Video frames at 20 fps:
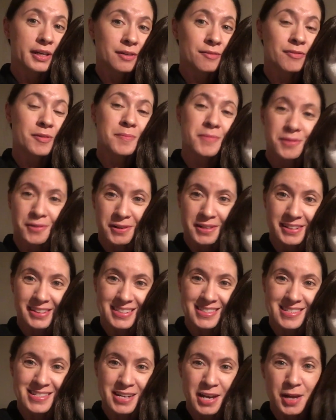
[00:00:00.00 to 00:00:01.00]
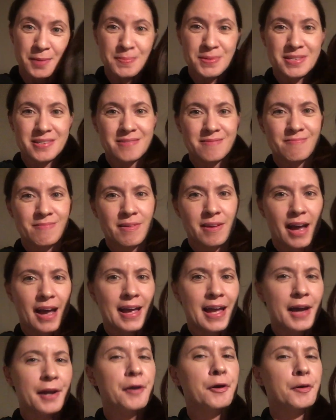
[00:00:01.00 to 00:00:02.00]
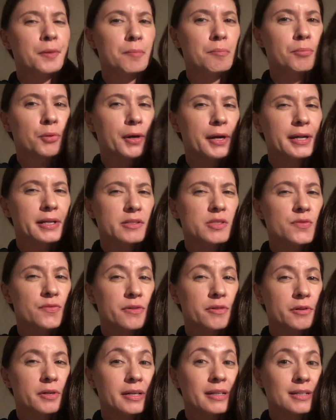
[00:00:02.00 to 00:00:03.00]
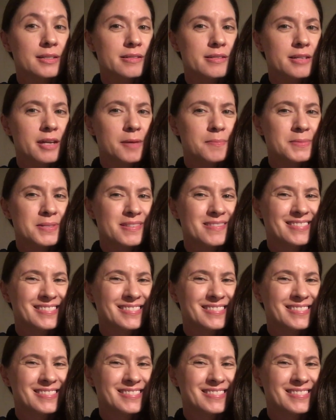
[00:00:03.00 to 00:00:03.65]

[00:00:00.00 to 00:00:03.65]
from 39 Steps. I had her in braids for 39 Steps.